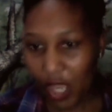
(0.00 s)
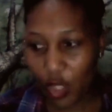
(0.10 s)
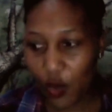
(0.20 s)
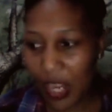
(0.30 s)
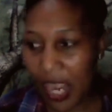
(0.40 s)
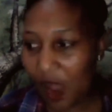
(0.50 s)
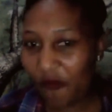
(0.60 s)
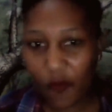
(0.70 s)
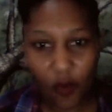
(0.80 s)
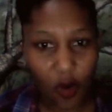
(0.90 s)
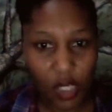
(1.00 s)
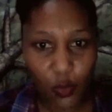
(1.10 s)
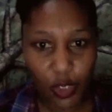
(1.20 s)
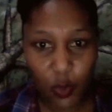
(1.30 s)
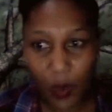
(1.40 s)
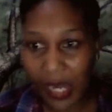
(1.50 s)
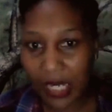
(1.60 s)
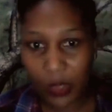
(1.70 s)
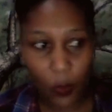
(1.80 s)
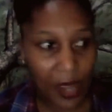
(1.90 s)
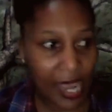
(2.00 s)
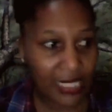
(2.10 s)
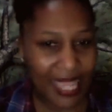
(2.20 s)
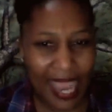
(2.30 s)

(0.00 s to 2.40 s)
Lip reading: you now forgot which one it was,